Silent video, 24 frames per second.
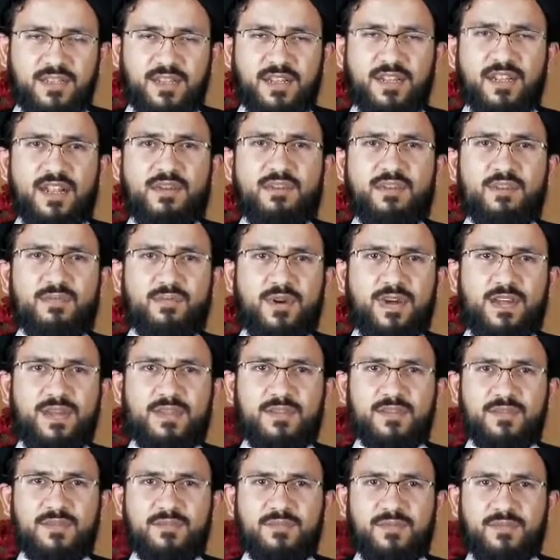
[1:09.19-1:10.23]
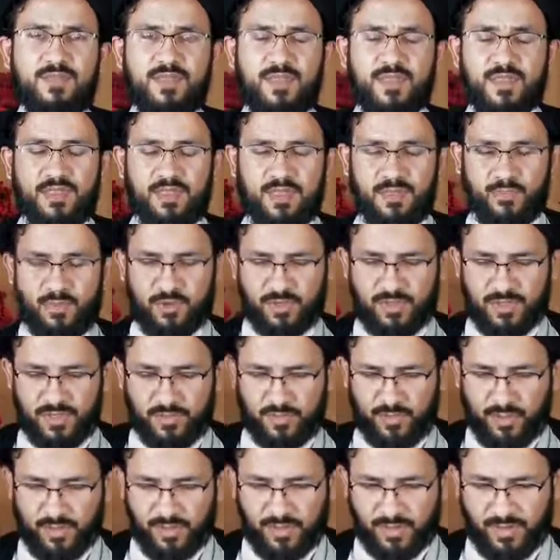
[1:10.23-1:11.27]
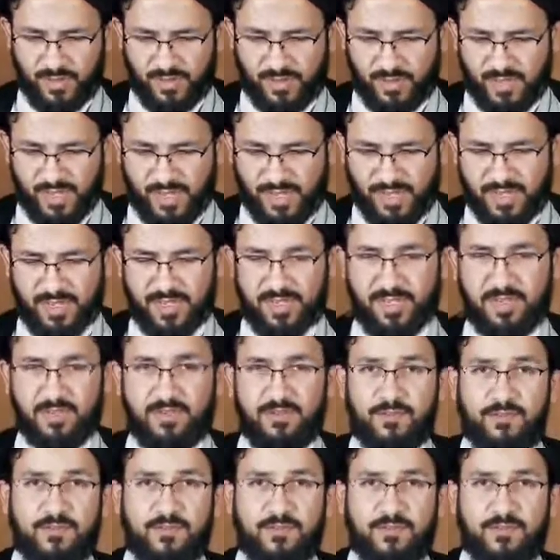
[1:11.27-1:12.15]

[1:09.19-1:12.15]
Level 1, the most important thing